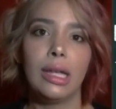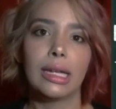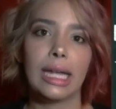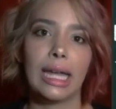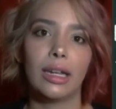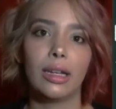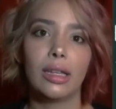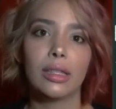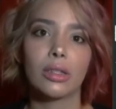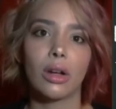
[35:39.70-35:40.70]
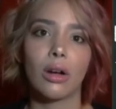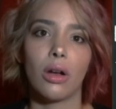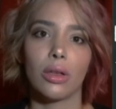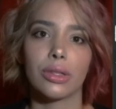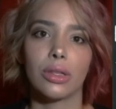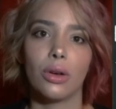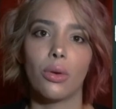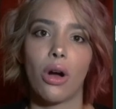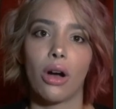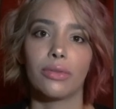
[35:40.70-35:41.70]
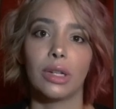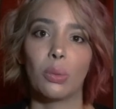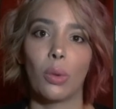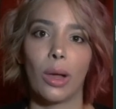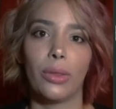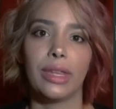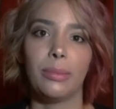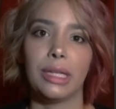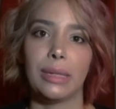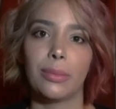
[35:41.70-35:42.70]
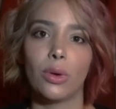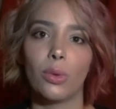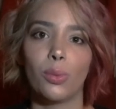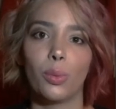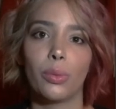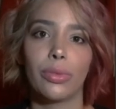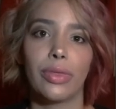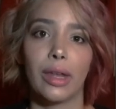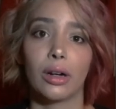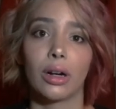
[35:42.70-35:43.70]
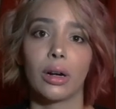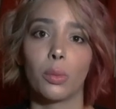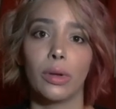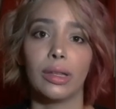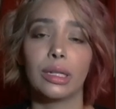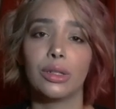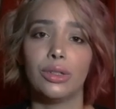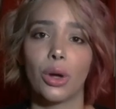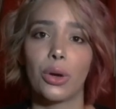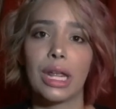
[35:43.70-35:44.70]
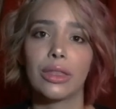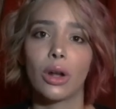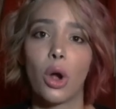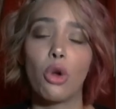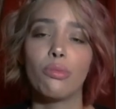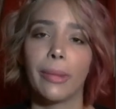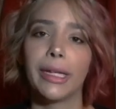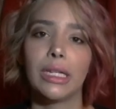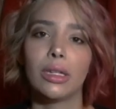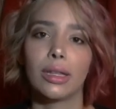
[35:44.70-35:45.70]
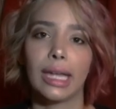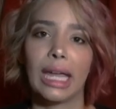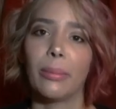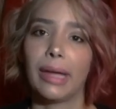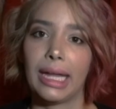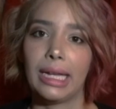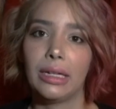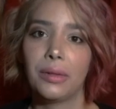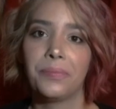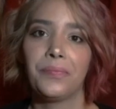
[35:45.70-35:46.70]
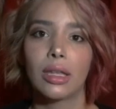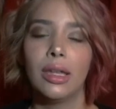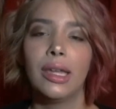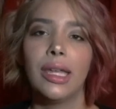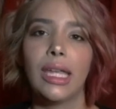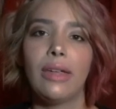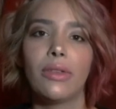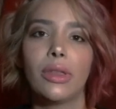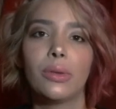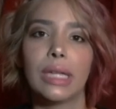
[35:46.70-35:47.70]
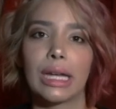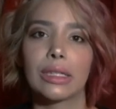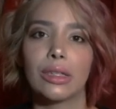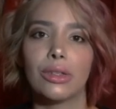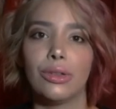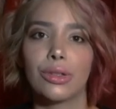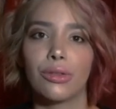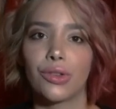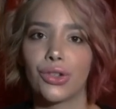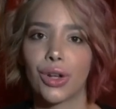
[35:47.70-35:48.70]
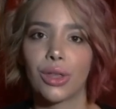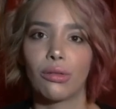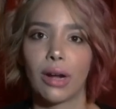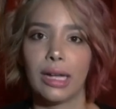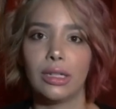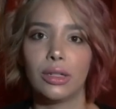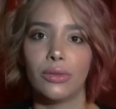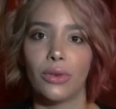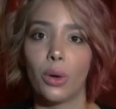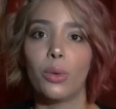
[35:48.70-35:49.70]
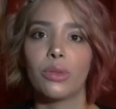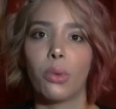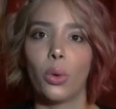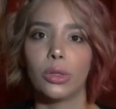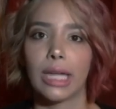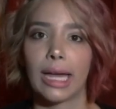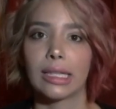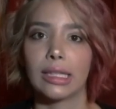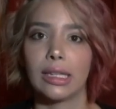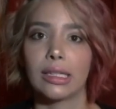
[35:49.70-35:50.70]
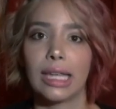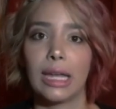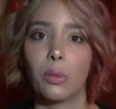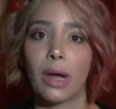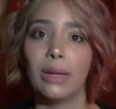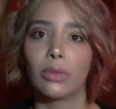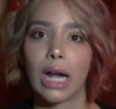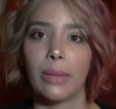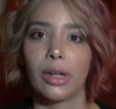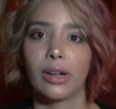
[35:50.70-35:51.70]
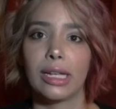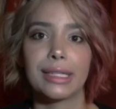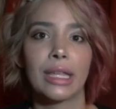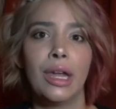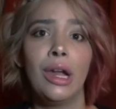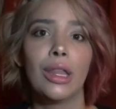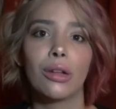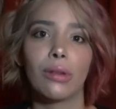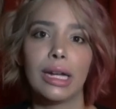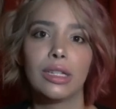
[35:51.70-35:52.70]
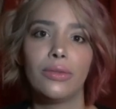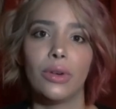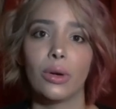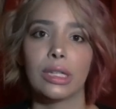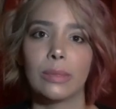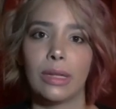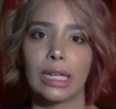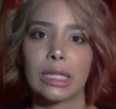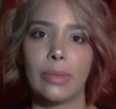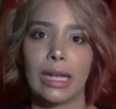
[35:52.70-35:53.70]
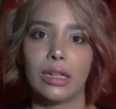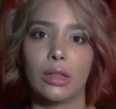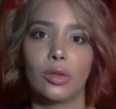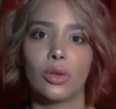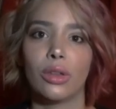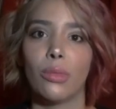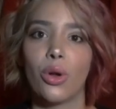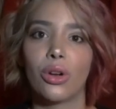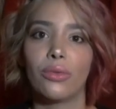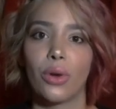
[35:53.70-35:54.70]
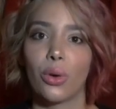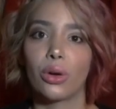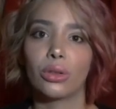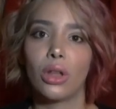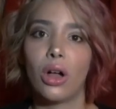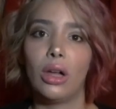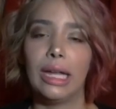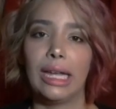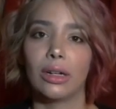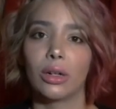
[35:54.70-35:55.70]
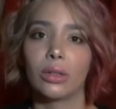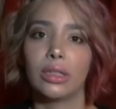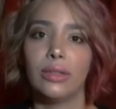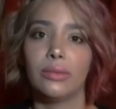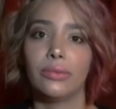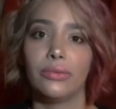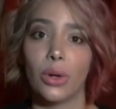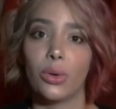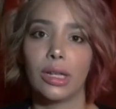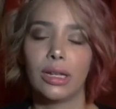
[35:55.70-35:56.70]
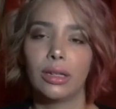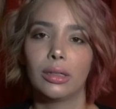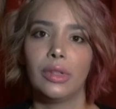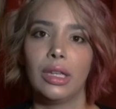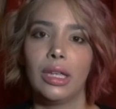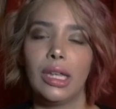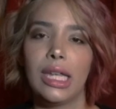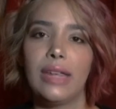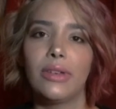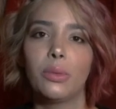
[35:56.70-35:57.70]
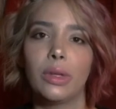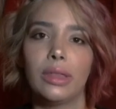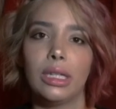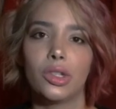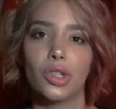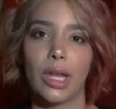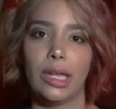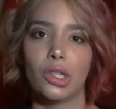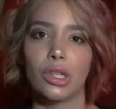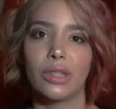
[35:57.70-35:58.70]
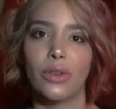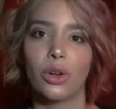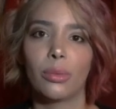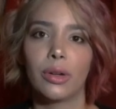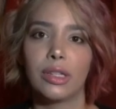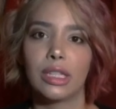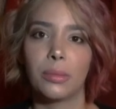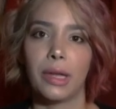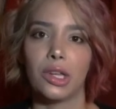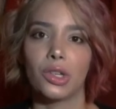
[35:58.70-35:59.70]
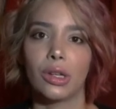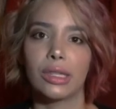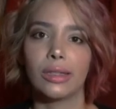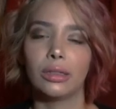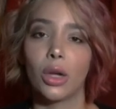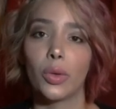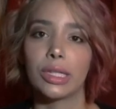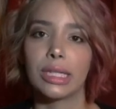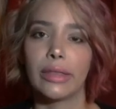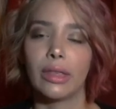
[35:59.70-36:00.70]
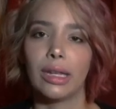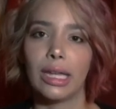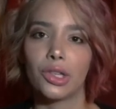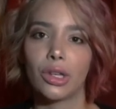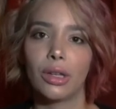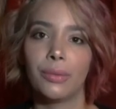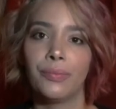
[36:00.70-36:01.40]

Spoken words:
Candidates are also often wealthy people that are willing to donate their own money to the campaign. Even though Texas used to restrict the right to vote with poll taxes and white primaries, the right to vote has been expanded through the motor voter law and early voting. Even with these changes, voter participation is the lowest in the nation.